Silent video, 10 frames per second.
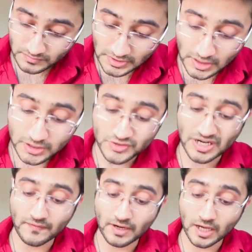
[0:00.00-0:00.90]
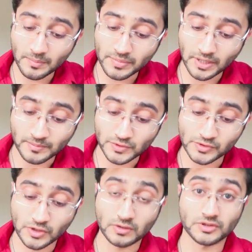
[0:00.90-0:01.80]
travel up to your
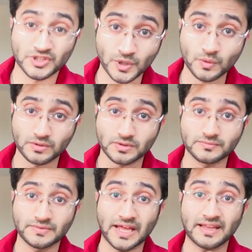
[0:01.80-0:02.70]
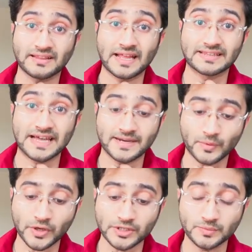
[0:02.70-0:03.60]
throat, and at that point you
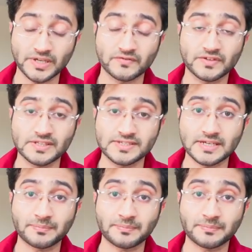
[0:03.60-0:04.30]
may feel some